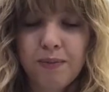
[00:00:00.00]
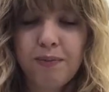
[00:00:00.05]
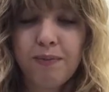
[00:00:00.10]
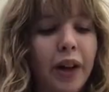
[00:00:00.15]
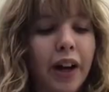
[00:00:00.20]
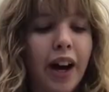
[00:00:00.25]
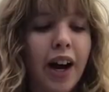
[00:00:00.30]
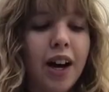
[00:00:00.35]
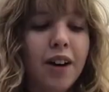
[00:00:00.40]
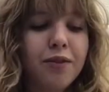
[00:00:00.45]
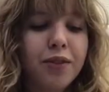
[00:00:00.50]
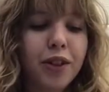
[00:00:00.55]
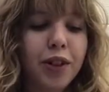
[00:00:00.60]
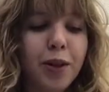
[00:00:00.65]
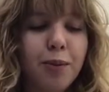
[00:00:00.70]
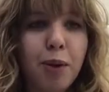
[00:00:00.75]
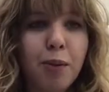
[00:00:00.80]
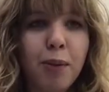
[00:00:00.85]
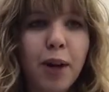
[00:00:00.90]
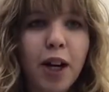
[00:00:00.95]
We have
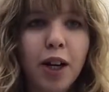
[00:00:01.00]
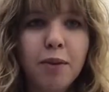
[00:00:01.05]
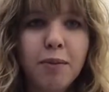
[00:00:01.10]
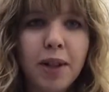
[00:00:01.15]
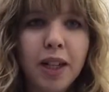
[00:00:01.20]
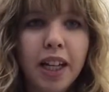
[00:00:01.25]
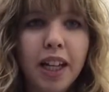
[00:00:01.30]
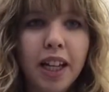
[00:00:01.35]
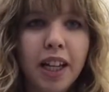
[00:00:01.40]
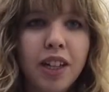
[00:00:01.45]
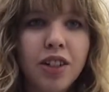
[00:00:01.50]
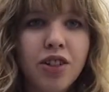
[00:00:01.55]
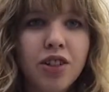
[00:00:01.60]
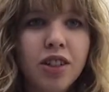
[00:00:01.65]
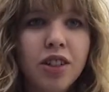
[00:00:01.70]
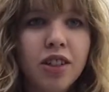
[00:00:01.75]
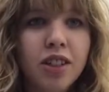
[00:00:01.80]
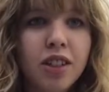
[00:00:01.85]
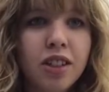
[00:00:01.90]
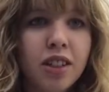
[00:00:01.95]
our prepared
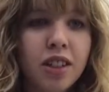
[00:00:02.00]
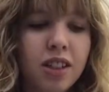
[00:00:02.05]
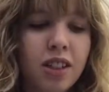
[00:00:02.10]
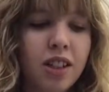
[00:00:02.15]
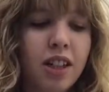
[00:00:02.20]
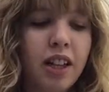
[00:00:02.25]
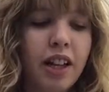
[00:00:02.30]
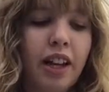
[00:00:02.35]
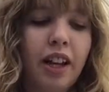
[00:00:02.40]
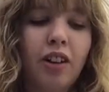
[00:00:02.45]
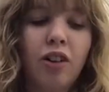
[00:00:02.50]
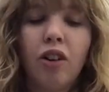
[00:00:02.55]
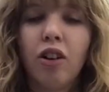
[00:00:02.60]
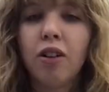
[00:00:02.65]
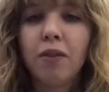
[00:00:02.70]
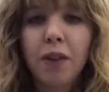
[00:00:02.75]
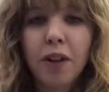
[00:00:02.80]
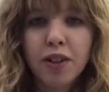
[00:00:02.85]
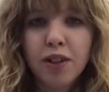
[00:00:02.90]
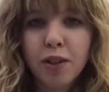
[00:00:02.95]
medication and
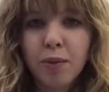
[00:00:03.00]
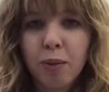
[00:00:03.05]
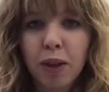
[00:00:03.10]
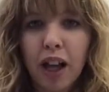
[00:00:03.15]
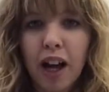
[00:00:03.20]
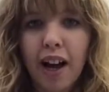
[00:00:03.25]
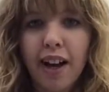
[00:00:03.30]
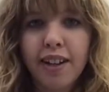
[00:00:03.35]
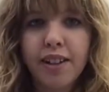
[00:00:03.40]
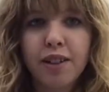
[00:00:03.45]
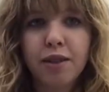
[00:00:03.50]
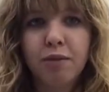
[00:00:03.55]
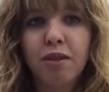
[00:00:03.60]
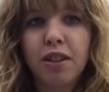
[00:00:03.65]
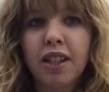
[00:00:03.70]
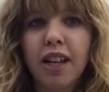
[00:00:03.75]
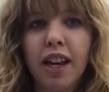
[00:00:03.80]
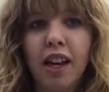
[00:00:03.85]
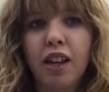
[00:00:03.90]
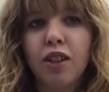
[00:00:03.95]
all of our supplies, and
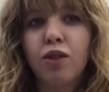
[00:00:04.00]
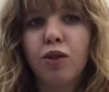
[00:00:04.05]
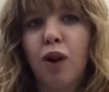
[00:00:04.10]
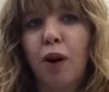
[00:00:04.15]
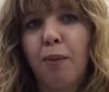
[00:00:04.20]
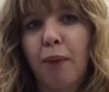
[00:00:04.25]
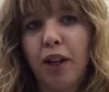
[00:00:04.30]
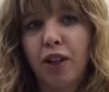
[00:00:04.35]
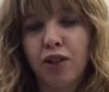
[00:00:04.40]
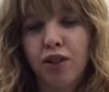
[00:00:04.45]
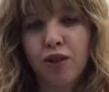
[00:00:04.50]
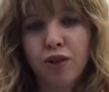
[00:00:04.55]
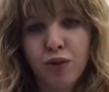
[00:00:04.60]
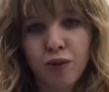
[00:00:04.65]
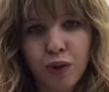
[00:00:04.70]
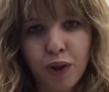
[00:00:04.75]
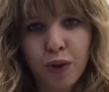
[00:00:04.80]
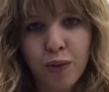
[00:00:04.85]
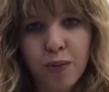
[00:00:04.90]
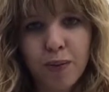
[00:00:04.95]
we take it to our
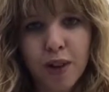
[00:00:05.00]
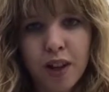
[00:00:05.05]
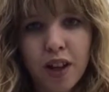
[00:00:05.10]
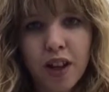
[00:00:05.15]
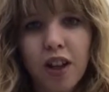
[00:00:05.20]
patient's room.